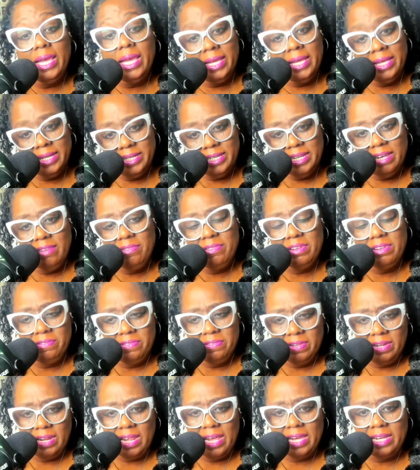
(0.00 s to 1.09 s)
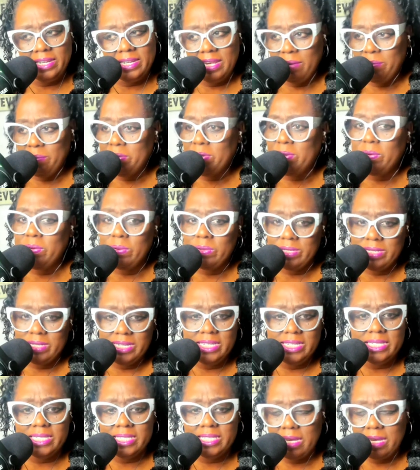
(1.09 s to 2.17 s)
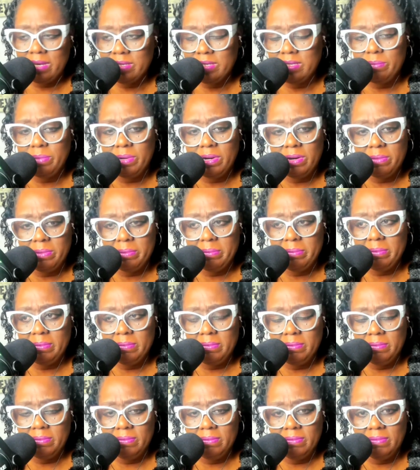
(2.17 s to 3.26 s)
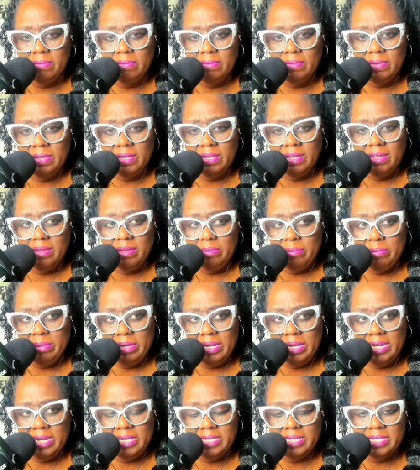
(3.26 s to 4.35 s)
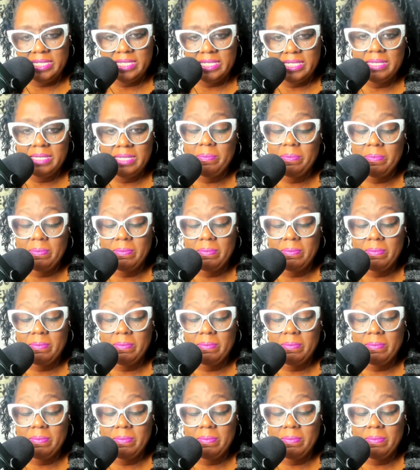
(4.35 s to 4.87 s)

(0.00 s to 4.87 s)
And you definitely feel like that when you go to these South suburban meetings.